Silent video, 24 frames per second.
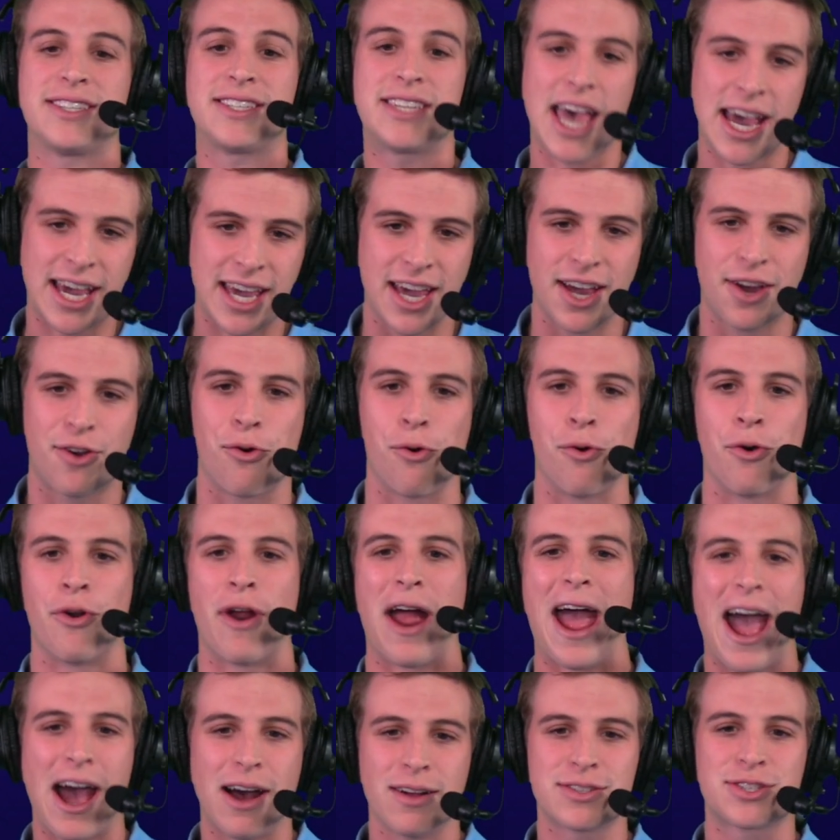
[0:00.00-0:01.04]
Second quarter,
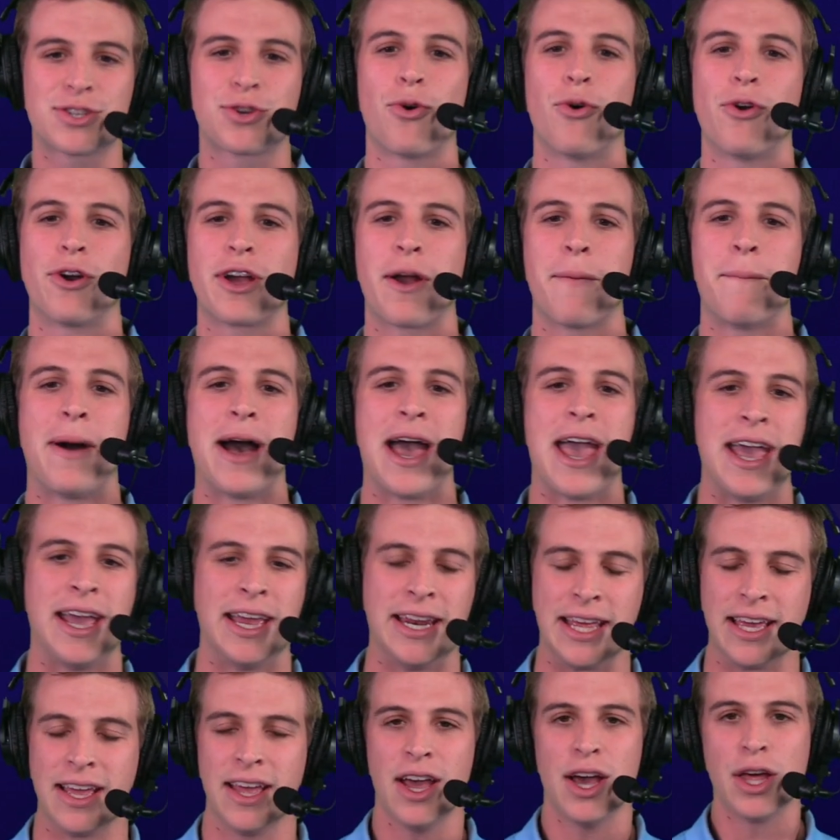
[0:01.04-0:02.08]
outscoring them by
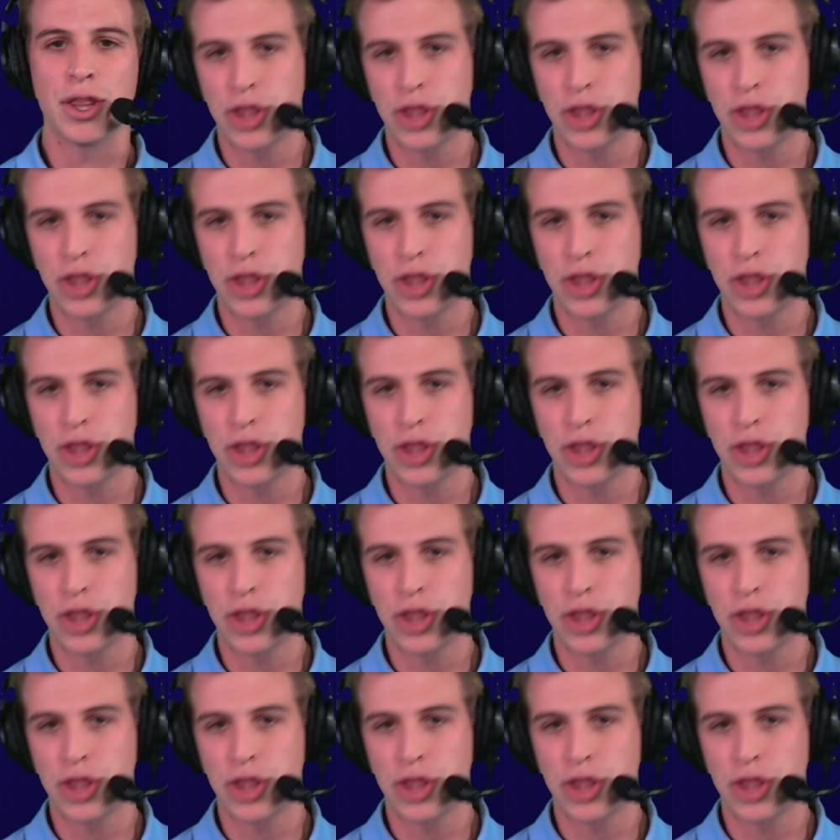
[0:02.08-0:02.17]
80.